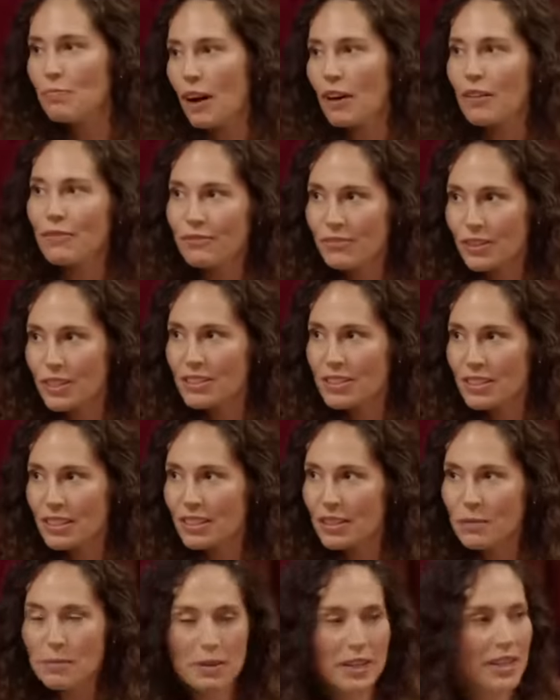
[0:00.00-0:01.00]
our first
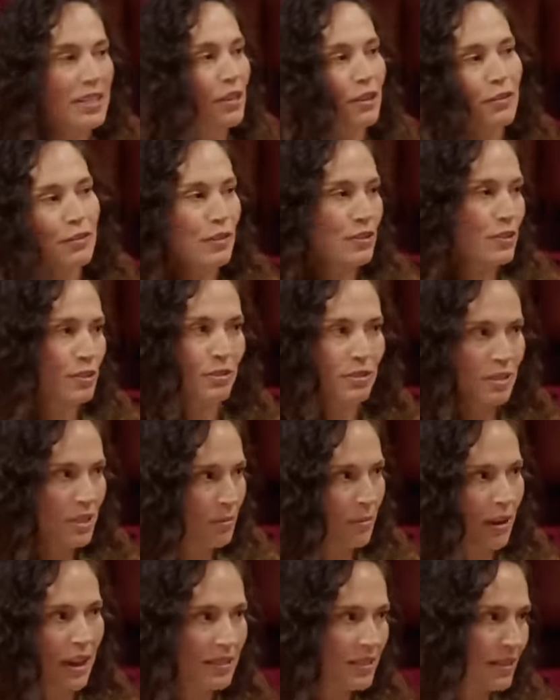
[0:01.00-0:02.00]
Olympics, our first
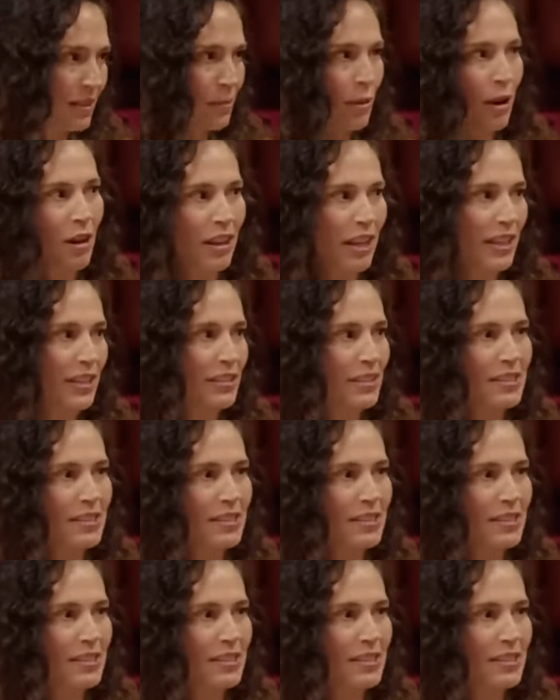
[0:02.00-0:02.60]
USA basketball like